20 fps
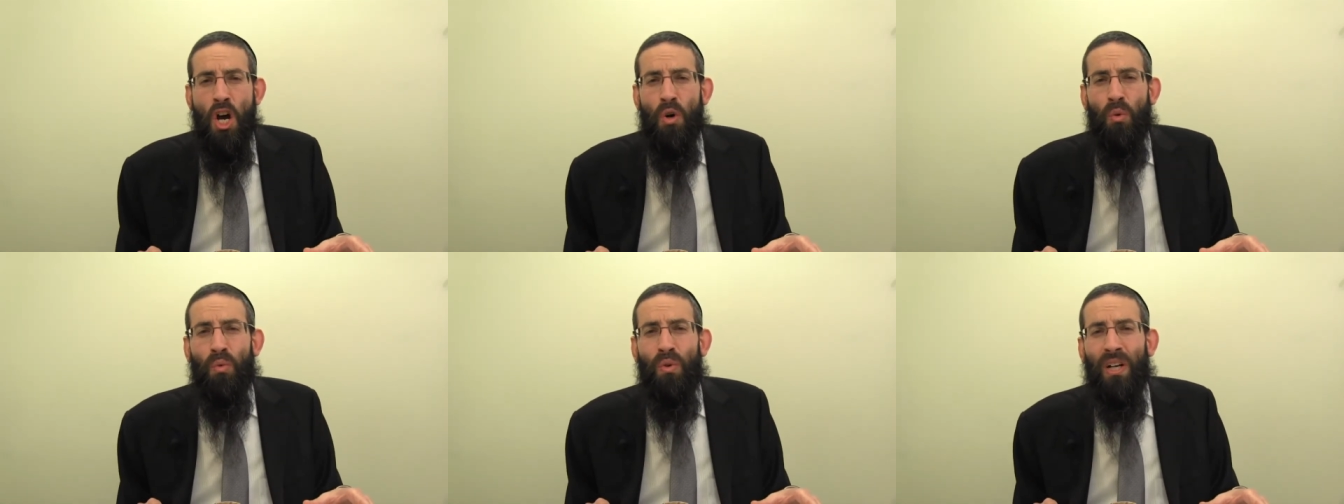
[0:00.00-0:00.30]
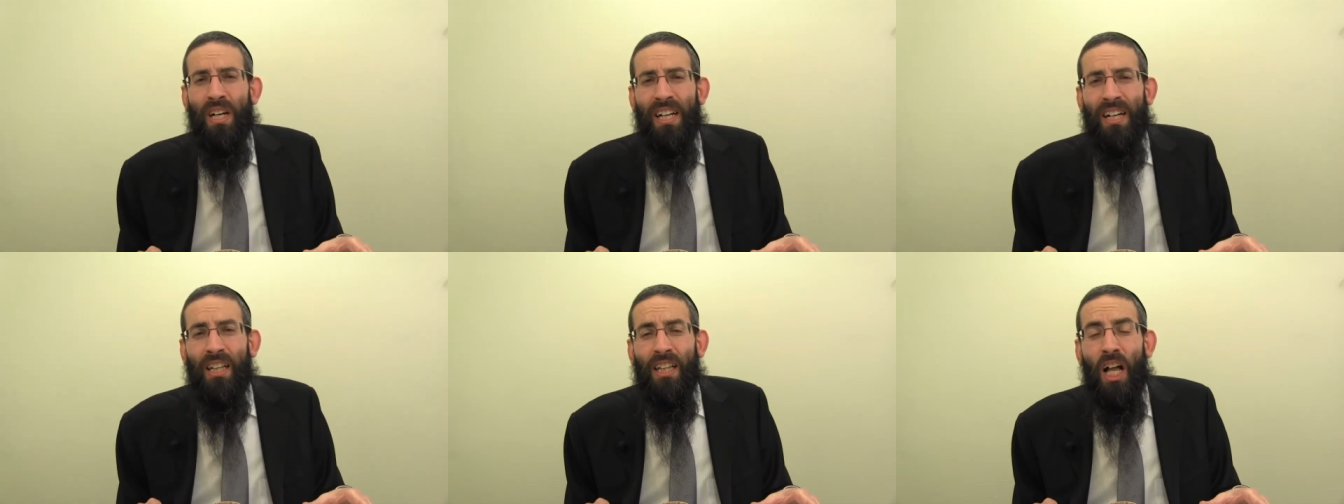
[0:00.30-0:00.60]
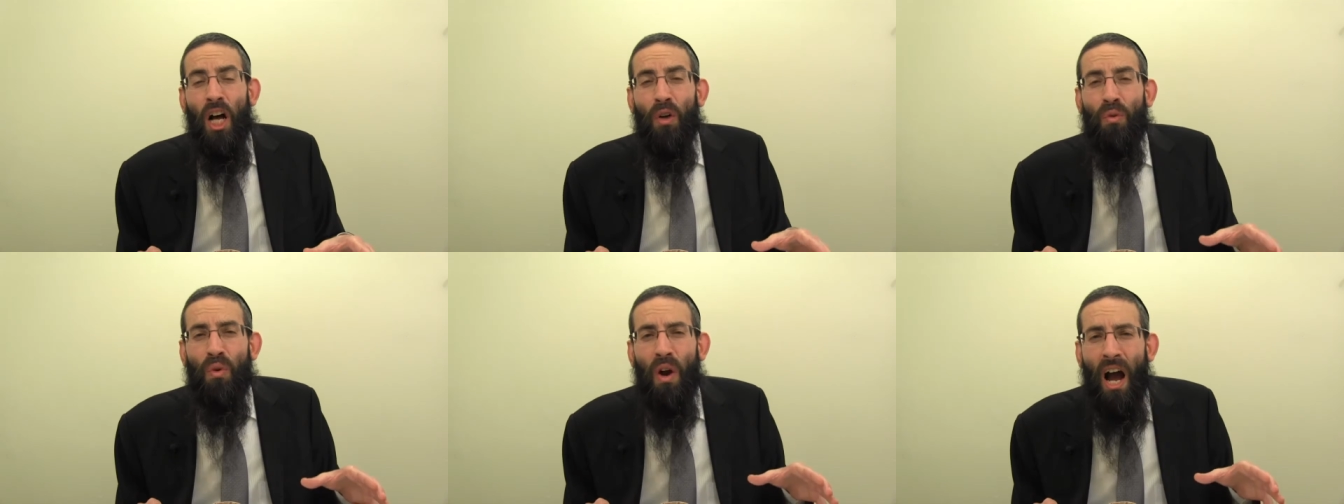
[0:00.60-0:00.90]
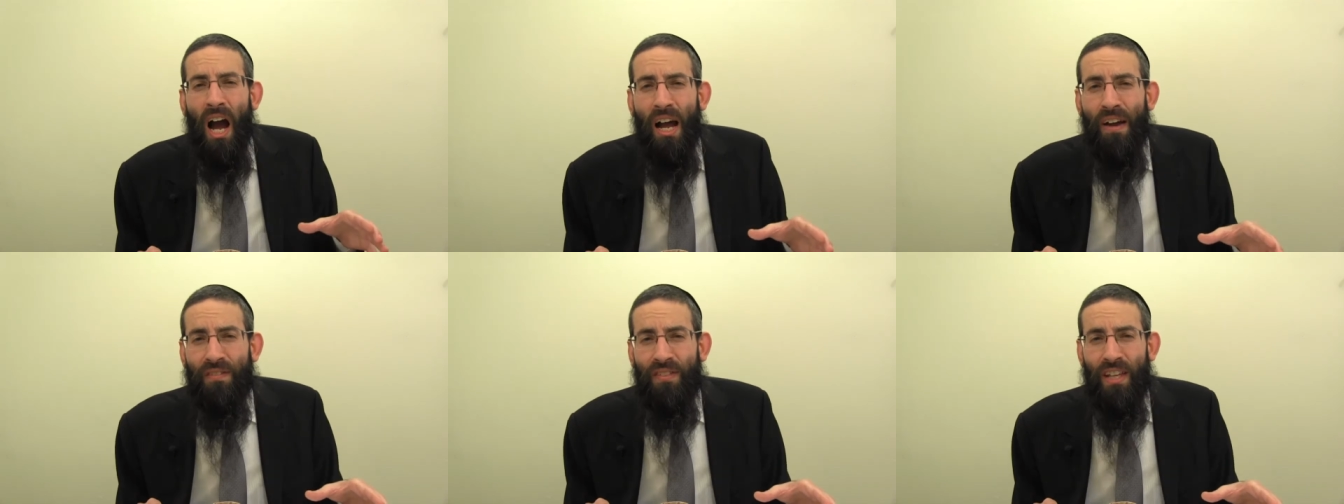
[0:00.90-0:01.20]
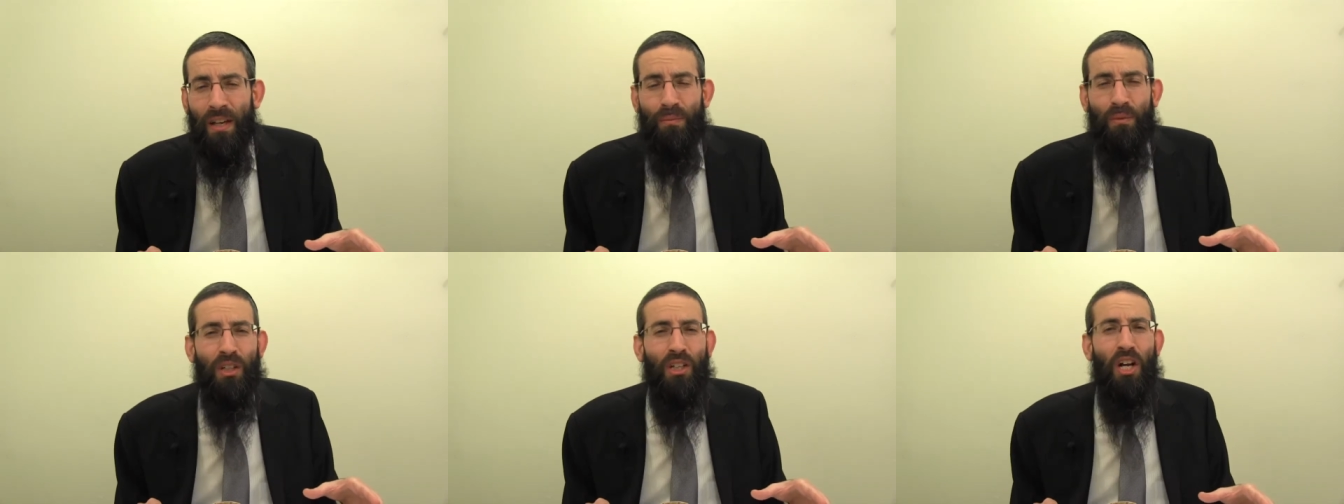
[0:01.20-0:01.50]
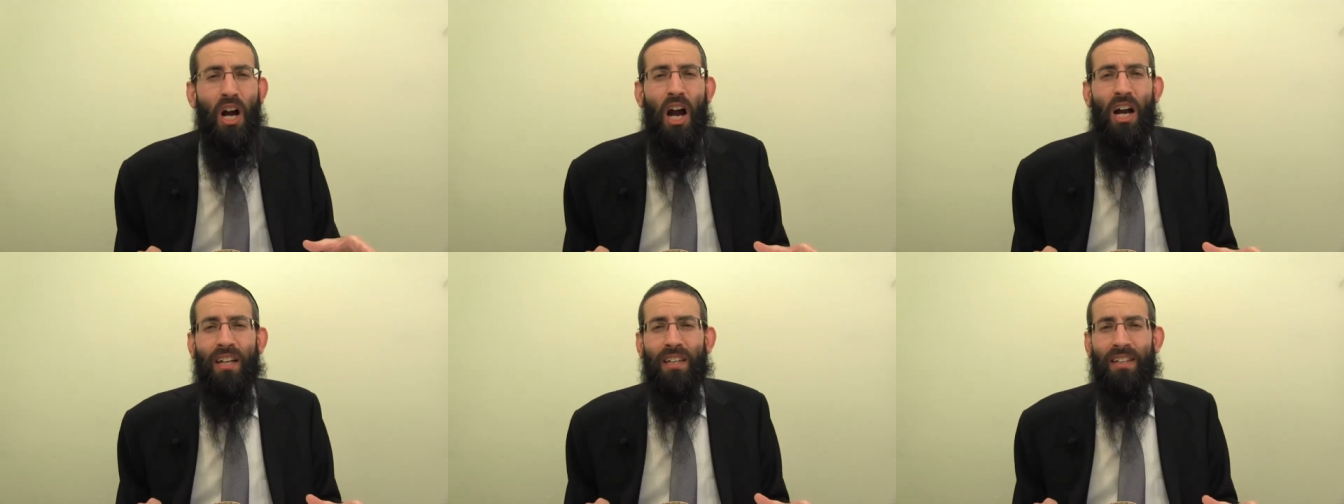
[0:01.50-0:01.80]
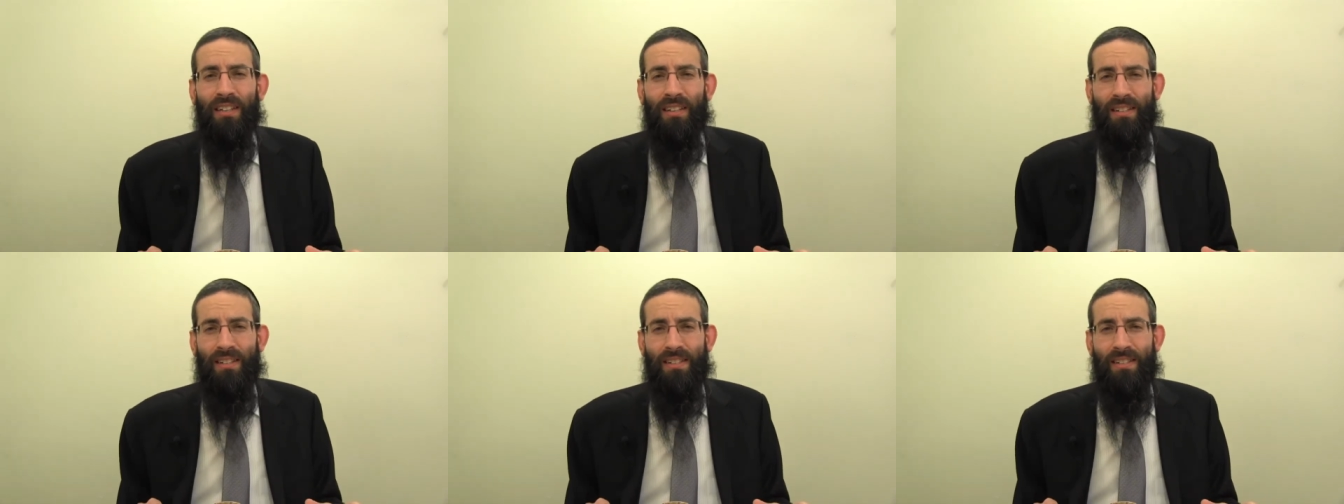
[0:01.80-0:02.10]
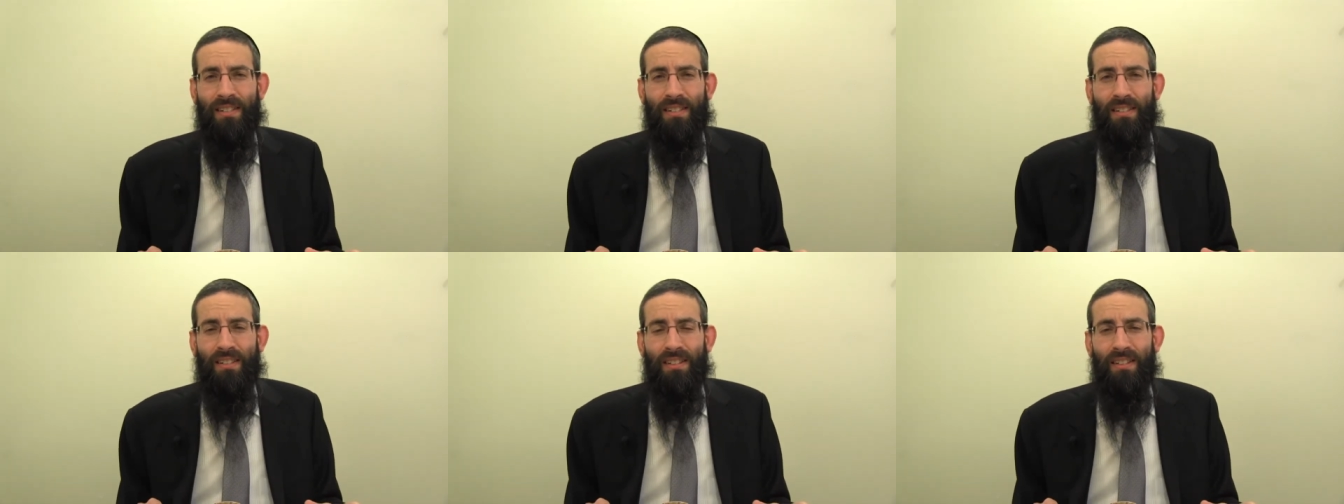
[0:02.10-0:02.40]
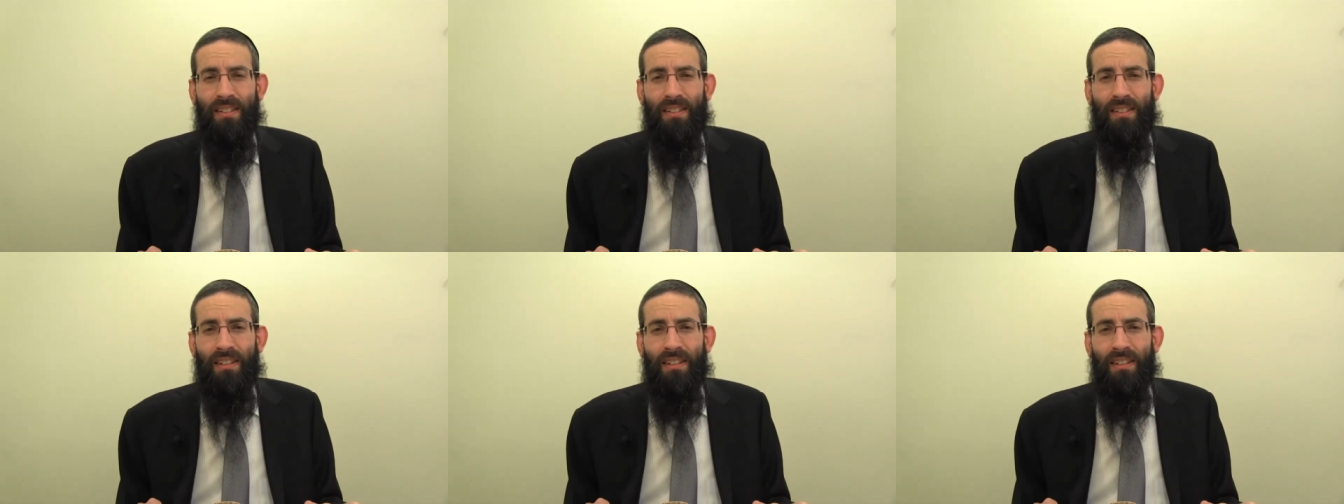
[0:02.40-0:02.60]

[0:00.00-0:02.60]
will arrive to him regardless